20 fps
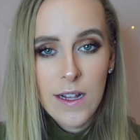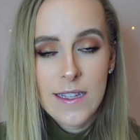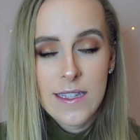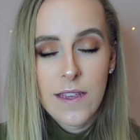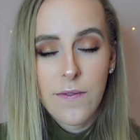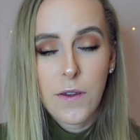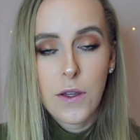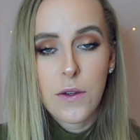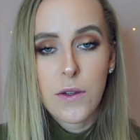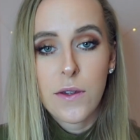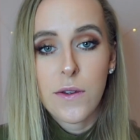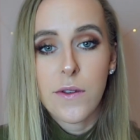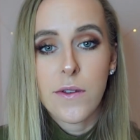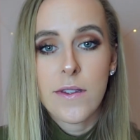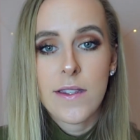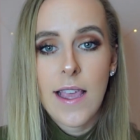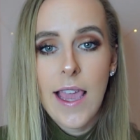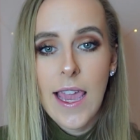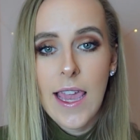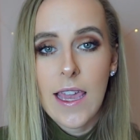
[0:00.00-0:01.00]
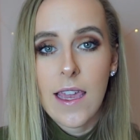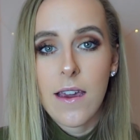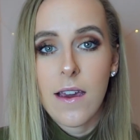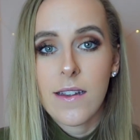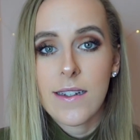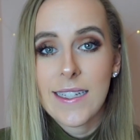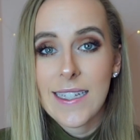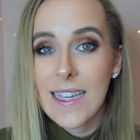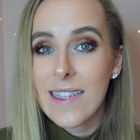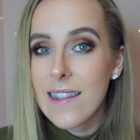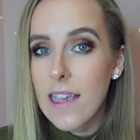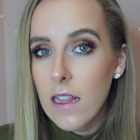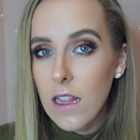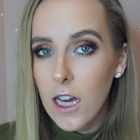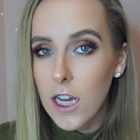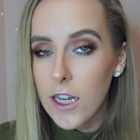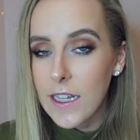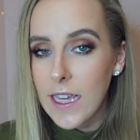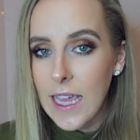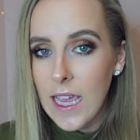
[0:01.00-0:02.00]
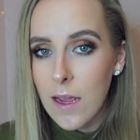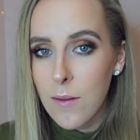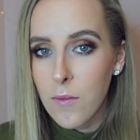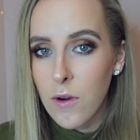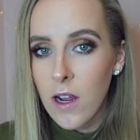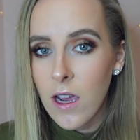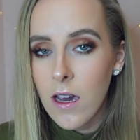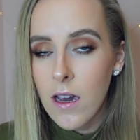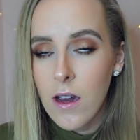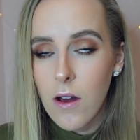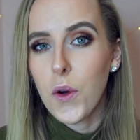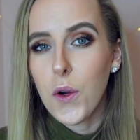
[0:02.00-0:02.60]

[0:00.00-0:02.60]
is if you use a DSLR camera